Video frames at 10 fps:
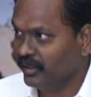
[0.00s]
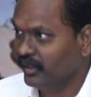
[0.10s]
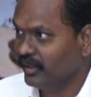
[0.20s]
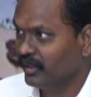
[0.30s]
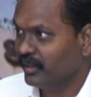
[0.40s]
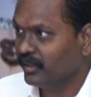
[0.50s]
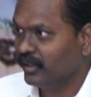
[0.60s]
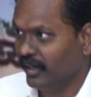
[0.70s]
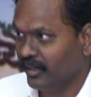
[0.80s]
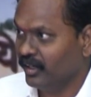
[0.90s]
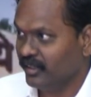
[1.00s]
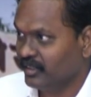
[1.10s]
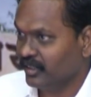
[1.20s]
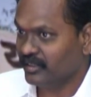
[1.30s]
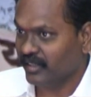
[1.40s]
the
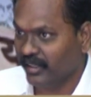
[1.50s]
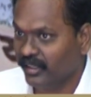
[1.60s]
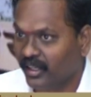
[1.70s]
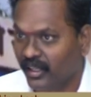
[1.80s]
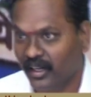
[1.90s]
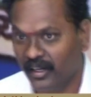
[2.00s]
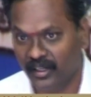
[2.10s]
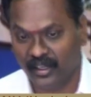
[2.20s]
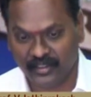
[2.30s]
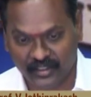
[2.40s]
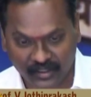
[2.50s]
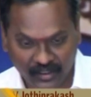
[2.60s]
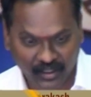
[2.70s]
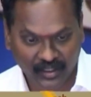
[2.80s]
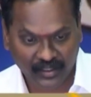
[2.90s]
hydrological cycle or hydrology
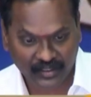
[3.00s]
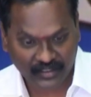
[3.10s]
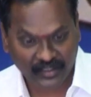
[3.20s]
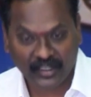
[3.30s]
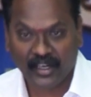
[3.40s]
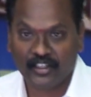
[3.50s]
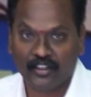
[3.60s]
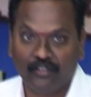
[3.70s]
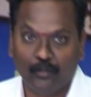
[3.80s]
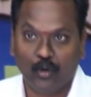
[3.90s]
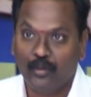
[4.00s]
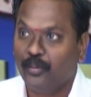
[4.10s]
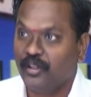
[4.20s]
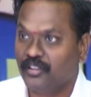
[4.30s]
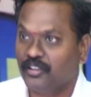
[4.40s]
and its interaction from one
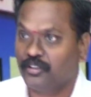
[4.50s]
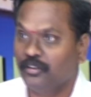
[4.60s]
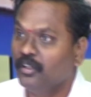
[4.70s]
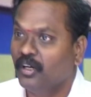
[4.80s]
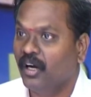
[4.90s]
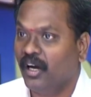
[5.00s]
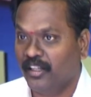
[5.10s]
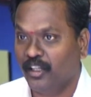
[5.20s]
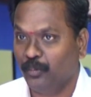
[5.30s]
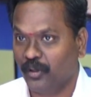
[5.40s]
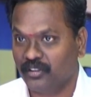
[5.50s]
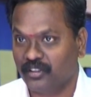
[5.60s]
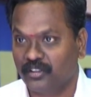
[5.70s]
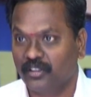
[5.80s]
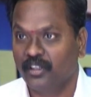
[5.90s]
process to another
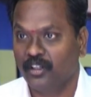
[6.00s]
process.